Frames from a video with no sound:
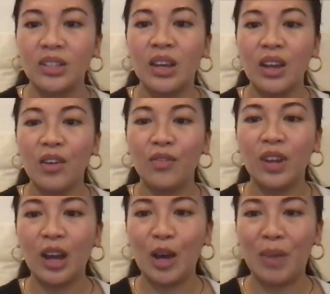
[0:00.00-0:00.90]
via
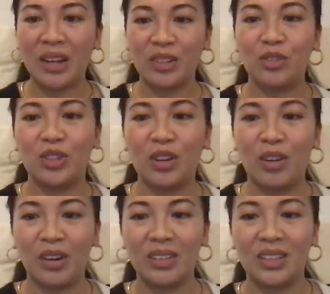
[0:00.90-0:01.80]
a master's in
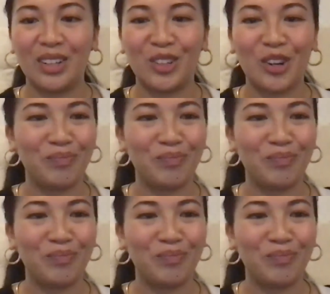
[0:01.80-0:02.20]
architecture.